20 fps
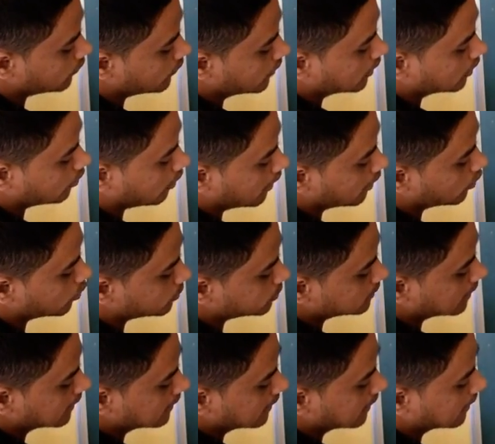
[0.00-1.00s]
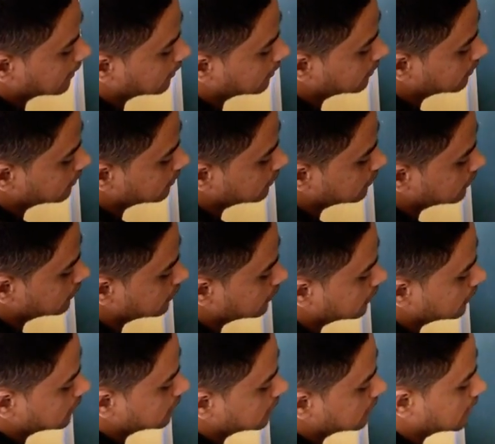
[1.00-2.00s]
withdrawing groups are there.
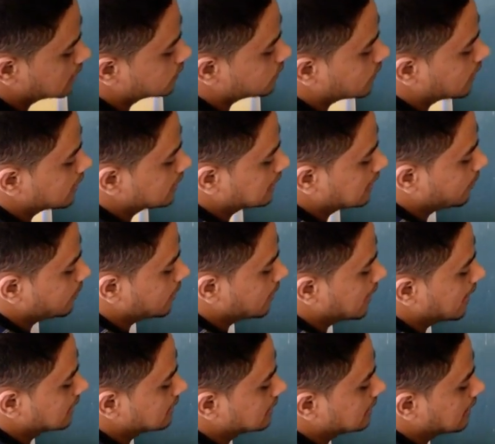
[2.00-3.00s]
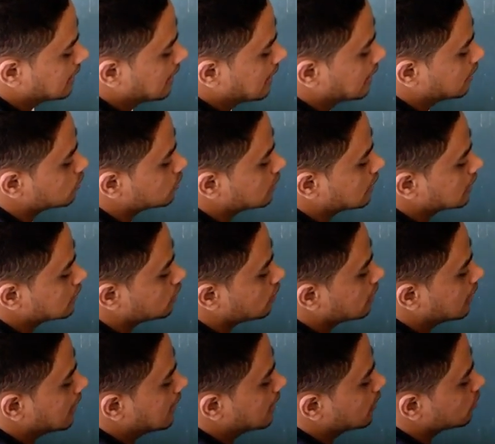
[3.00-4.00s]
These will stabilize the negative charge on
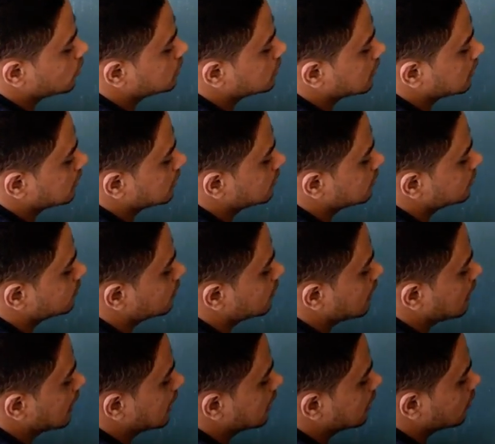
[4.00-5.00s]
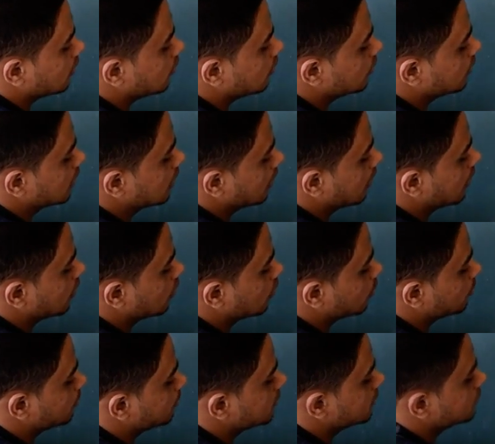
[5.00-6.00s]
nitrogen, electron withdrawing
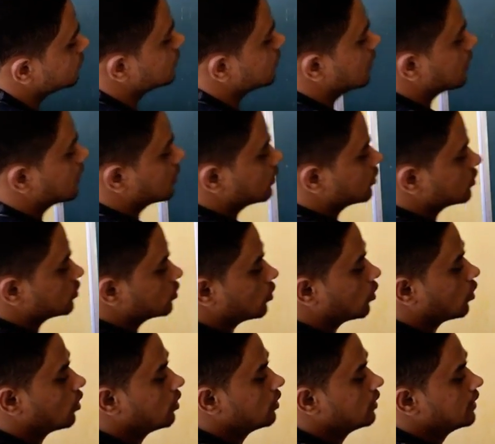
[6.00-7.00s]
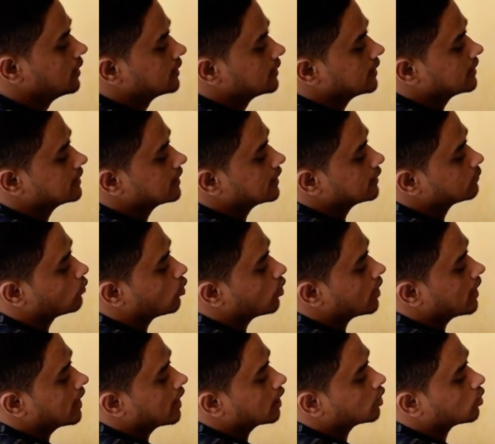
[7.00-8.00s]
group. So this is more
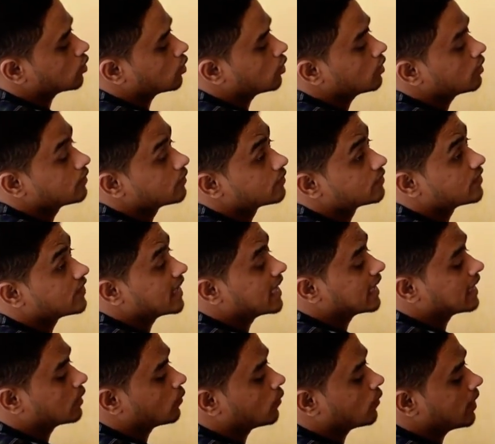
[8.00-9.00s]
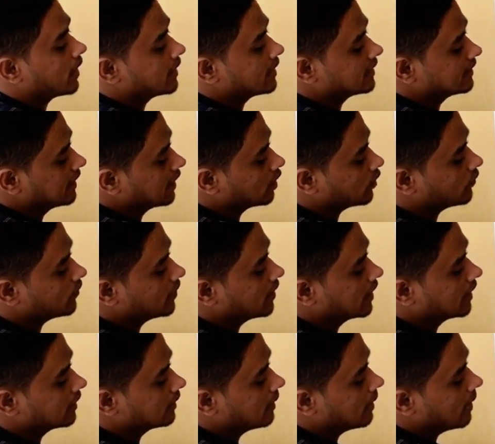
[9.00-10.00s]
electrophilic. Why it is
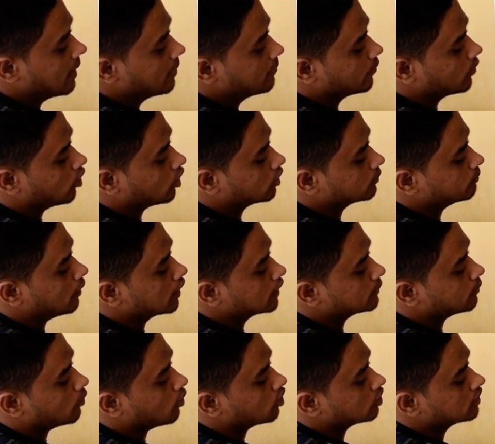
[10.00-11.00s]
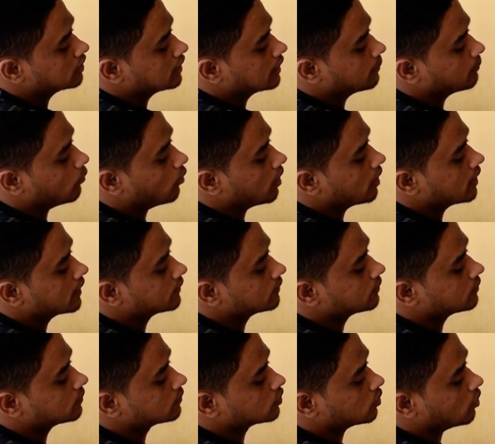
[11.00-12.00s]
electrophilic? Because phosphor oxygen bond is
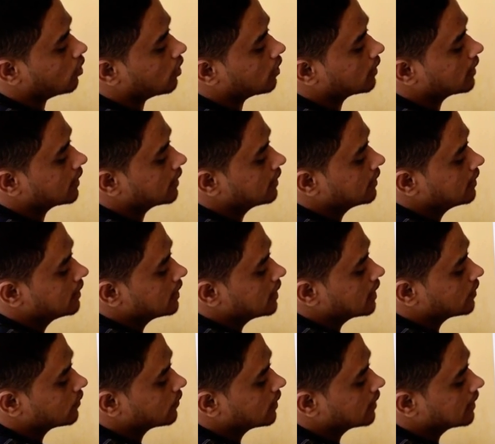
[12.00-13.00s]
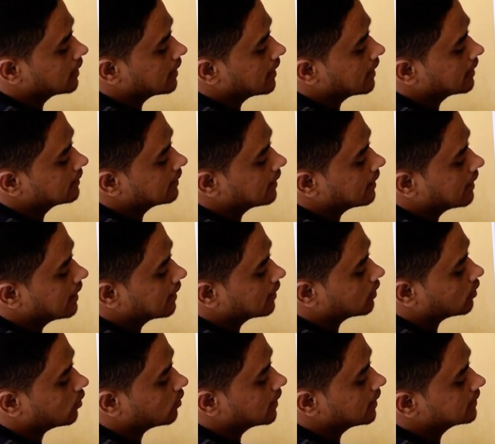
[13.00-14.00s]
stronger, it will take the
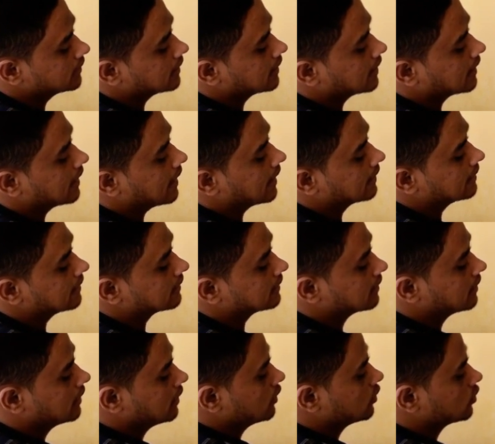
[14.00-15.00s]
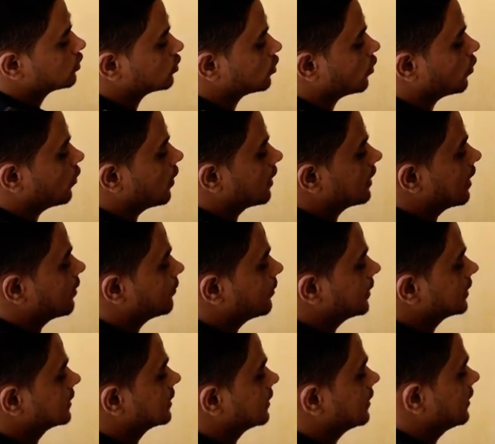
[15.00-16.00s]
electron density like this. So what
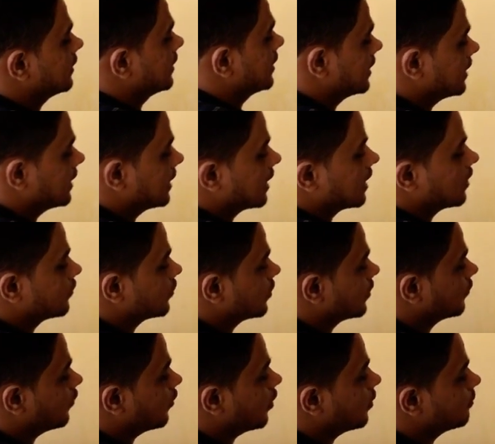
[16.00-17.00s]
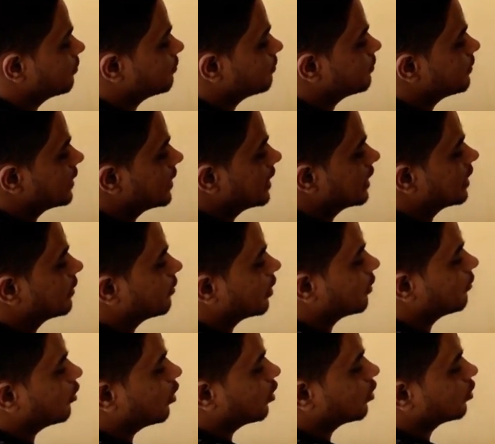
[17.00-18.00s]
happens, here it will form P double
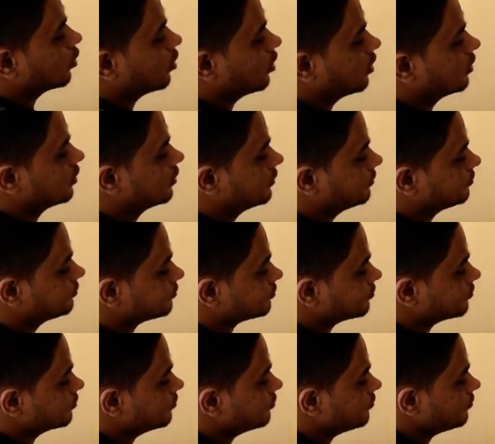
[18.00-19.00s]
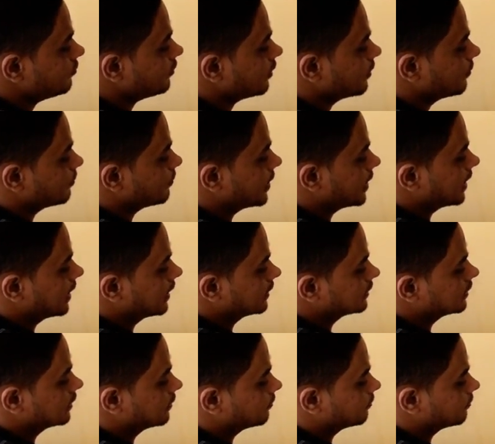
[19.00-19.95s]
bond O, PH,